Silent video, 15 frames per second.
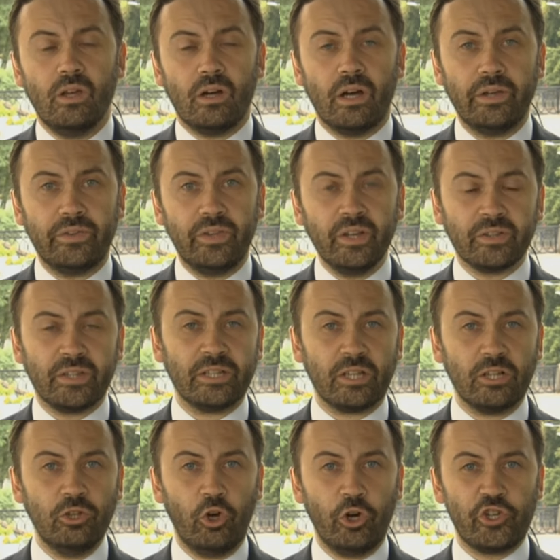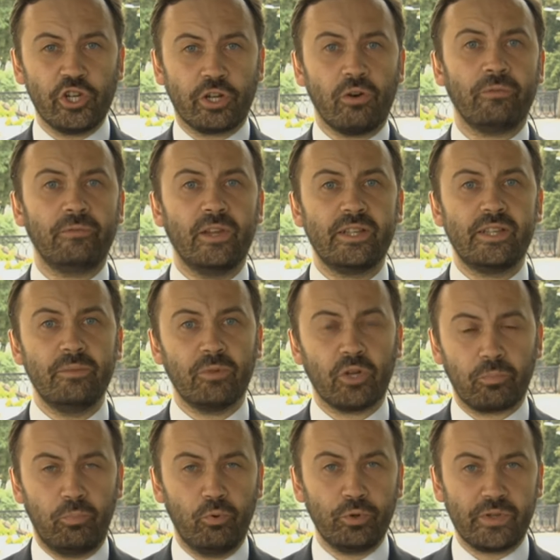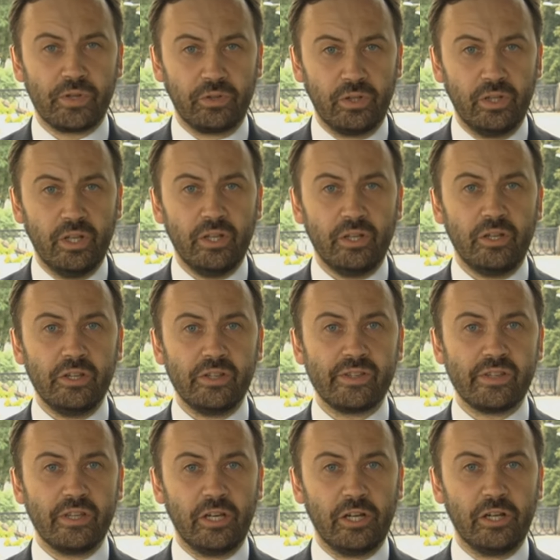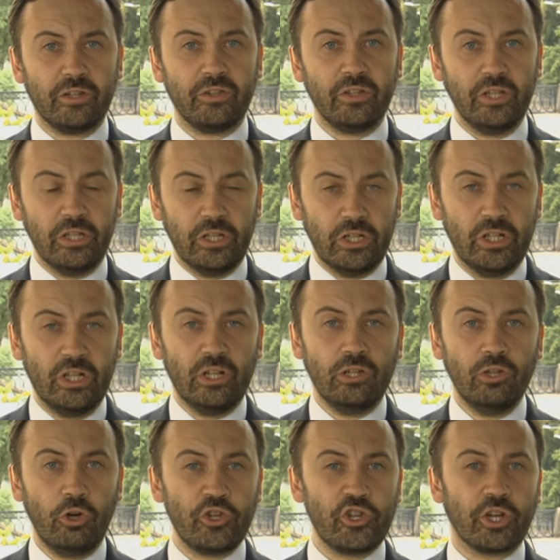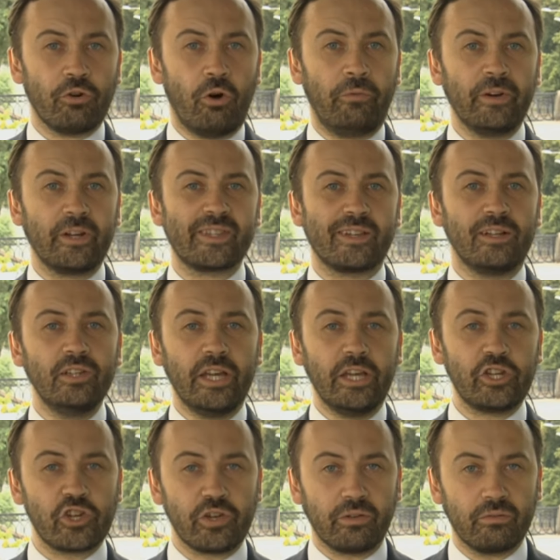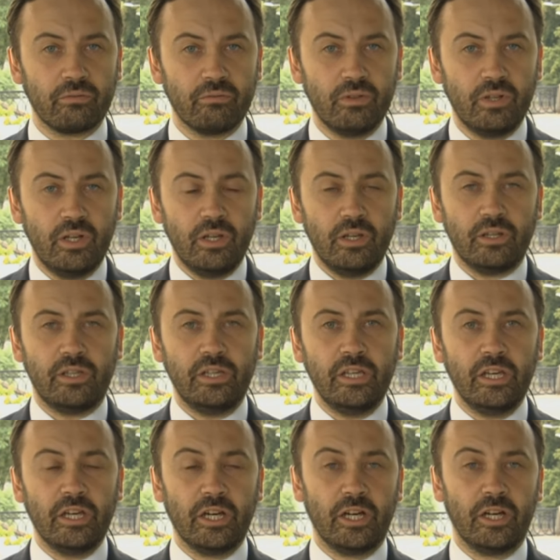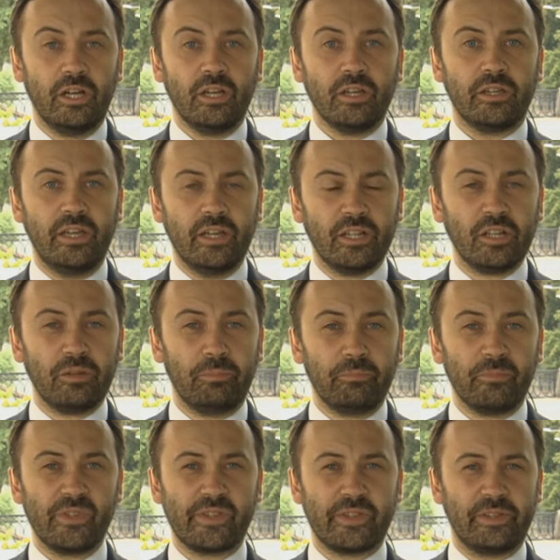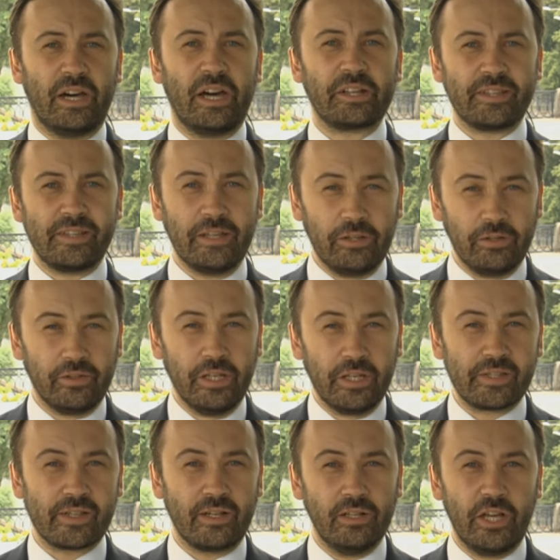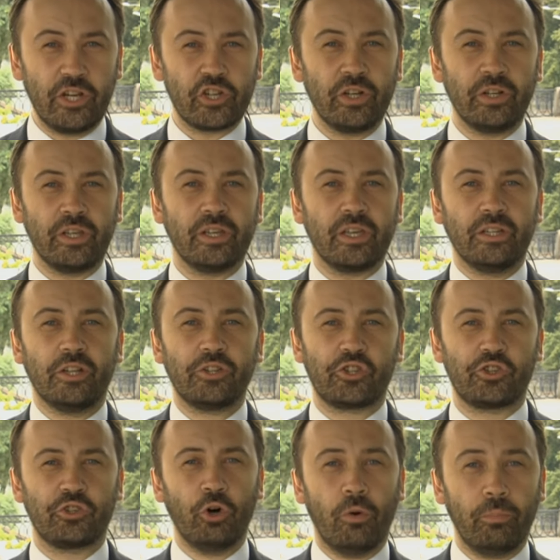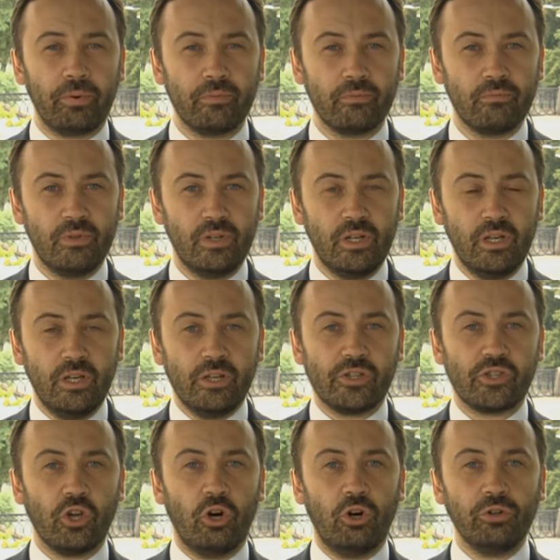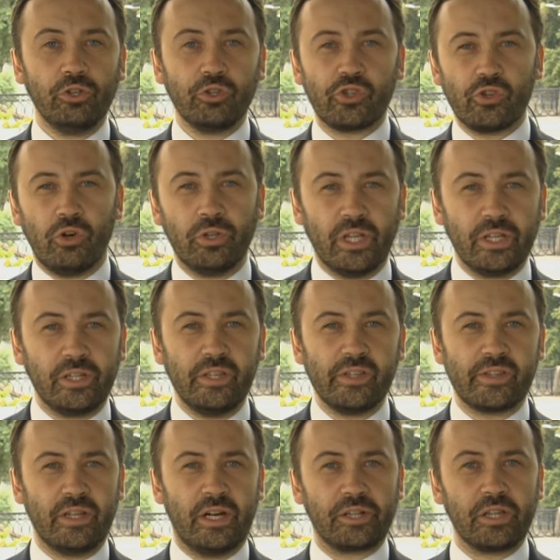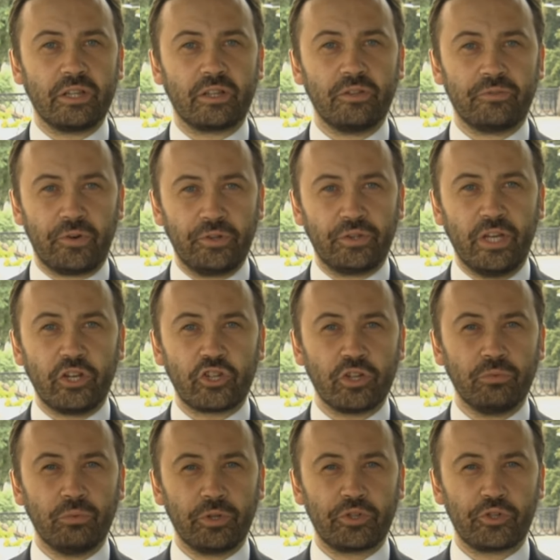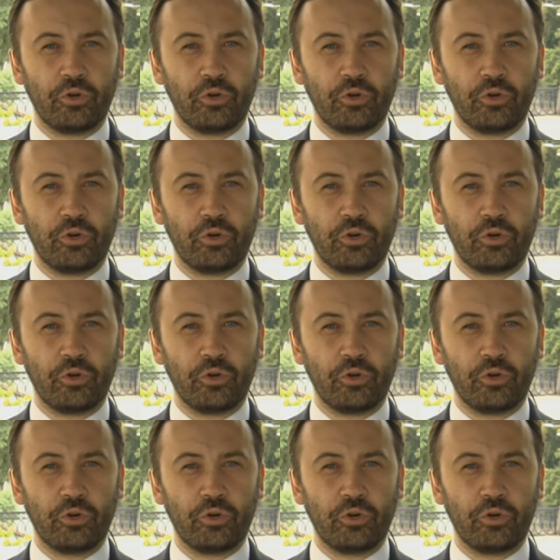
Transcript: I think that the logic of Vladimir Putin is uh, the logic of escalation. He uh, cannot starting the escalation. He cannot stop. So you saw that he started confrontation with